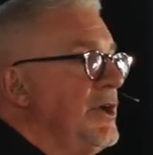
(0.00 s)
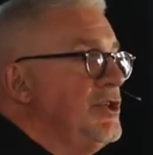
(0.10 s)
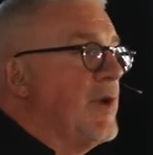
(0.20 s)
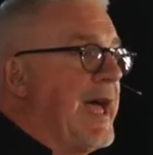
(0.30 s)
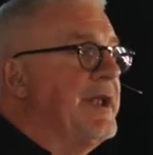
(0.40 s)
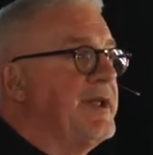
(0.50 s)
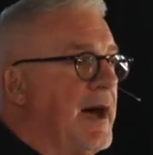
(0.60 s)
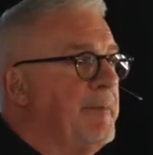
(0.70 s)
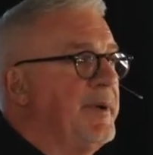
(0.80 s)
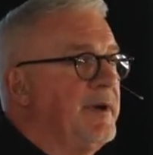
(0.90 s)
you end
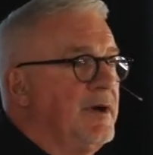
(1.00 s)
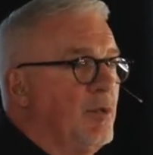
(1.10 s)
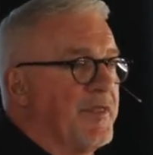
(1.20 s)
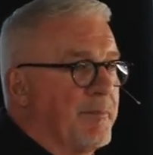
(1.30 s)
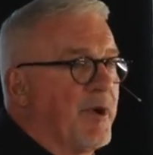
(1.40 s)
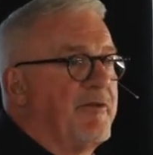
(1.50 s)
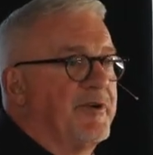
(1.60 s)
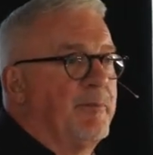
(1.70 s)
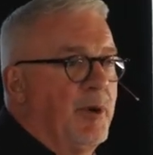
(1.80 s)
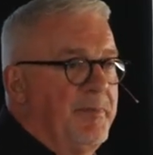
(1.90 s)
up with a
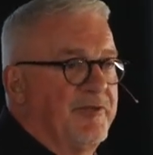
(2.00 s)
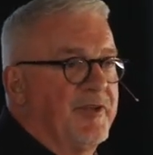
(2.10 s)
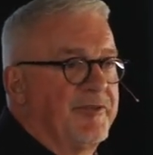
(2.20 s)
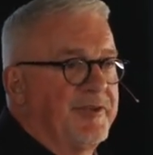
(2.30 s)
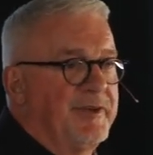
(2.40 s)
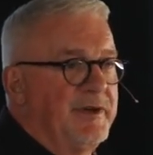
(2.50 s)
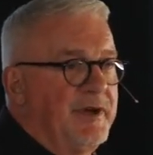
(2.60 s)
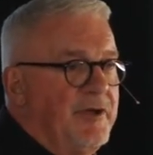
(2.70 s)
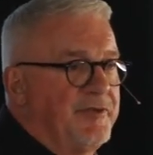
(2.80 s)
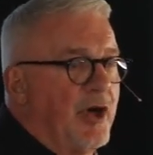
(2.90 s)
profitable business.
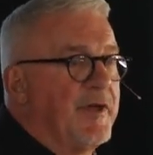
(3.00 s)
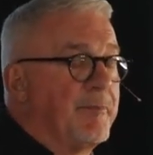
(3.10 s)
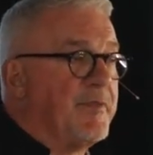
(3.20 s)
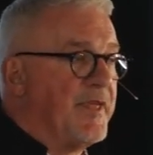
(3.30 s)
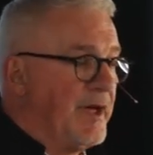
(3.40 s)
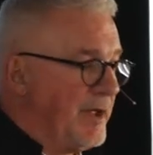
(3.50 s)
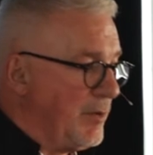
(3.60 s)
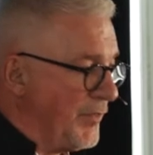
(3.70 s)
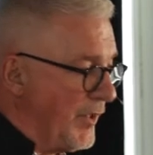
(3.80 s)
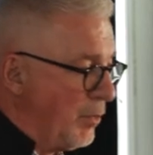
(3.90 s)
So the,
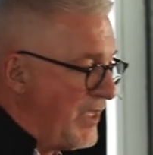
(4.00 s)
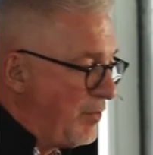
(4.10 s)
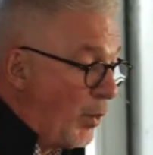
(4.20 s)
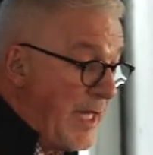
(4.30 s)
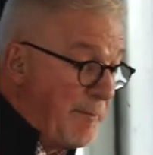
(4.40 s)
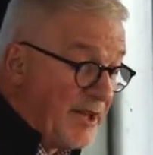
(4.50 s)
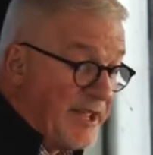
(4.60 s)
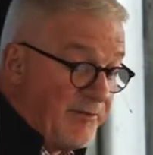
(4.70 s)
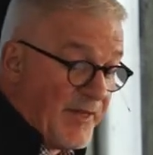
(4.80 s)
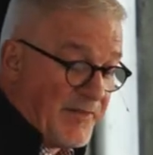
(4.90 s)
the, the, we, we
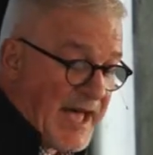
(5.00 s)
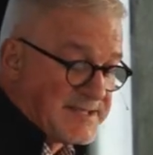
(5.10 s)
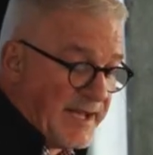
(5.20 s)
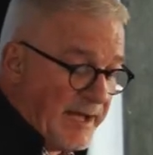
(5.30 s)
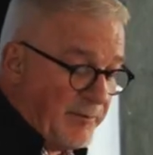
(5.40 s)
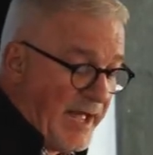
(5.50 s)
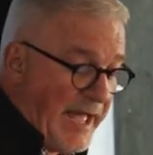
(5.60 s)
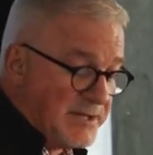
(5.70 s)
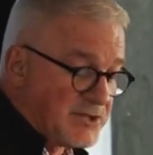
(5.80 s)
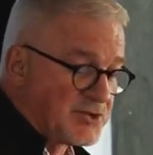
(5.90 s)
believe that that's a,
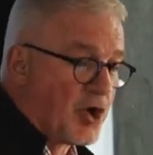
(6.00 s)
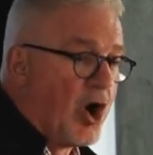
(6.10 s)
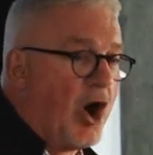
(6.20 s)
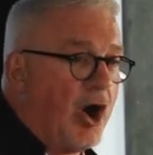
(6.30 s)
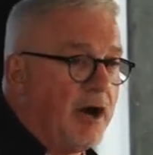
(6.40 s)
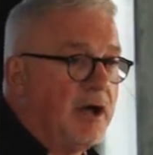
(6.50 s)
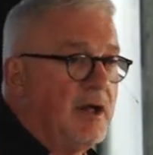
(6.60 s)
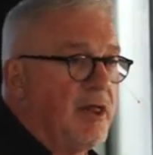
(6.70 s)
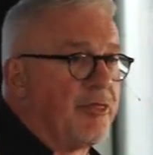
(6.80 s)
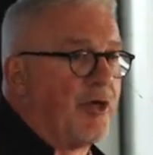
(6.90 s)
a strong,
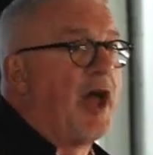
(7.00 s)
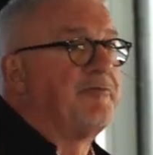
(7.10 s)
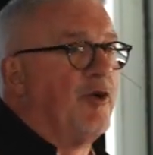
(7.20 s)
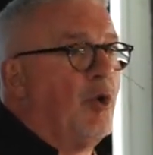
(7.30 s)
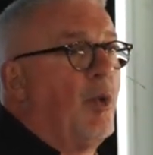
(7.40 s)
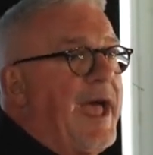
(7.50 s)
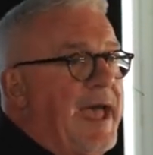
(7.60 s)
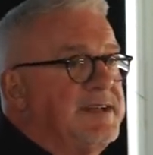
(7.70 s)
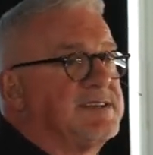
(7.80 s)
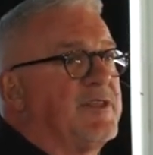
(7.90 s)
thoughtful
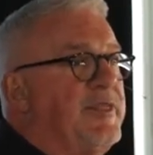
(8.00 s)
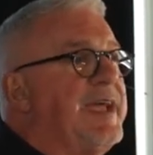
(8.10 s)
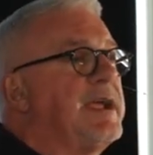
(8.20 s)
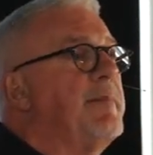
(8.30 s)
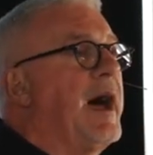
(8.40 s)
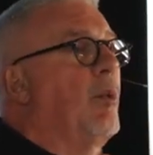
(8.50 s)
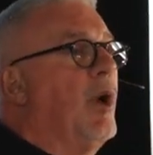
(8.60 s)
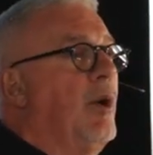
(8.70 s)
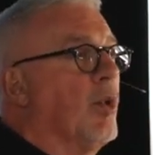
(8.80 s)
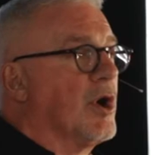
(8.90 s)
way to think about
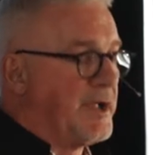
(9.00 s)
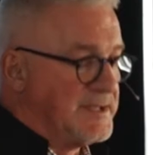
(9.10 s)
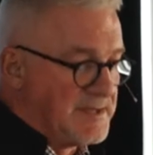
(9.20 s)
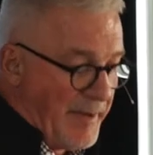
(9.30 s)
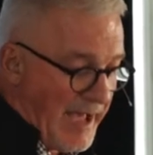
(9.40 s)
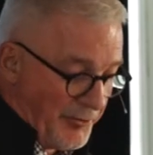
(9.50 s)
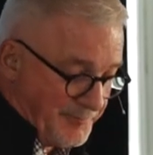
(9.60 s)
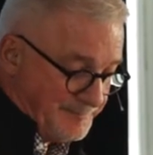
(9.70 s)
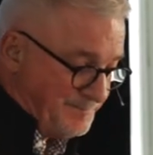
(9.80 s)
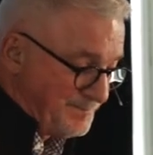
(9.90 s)
what work is about.
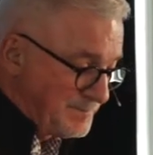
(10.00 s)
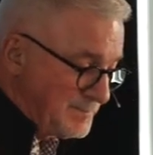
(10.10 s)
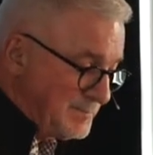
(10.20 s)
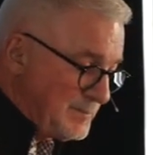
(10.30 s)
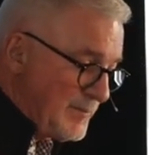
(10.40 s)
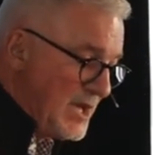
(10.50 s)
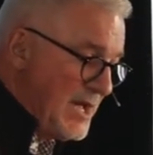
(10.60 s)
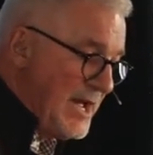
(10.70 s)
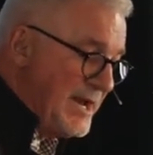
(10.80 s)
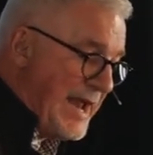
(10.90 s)

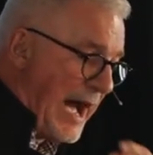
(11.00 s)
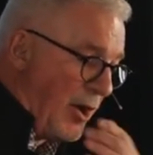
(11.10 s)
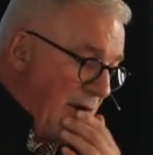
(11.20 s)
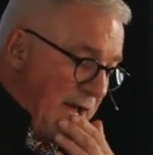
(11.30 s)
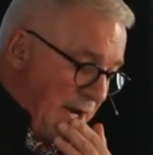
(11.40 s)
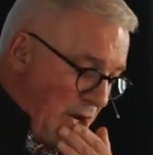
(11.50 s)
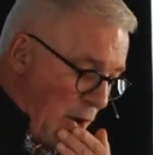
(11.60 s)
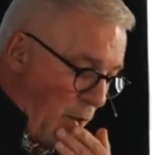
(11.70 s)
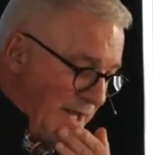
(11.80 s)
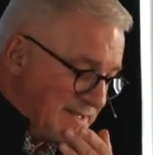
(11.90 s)
Now,
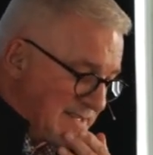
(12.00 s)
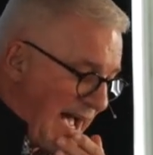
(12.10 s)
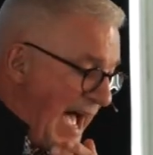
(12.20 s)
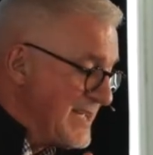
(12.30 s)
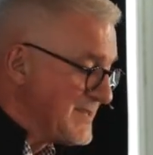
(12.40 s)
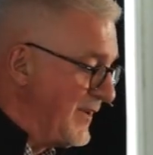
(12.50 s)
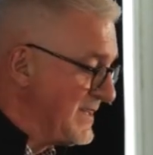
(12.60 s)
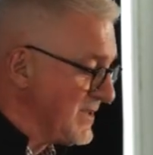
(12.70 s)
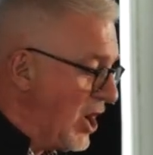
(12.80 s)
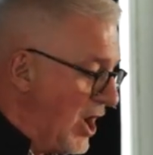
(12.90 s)
no one size
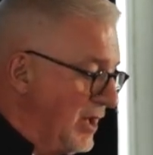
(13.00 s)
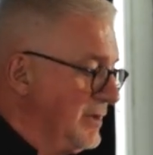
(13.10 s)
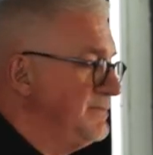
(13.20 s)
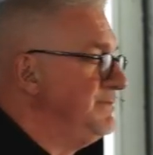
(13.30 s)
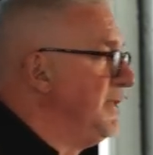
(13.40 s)
fits all.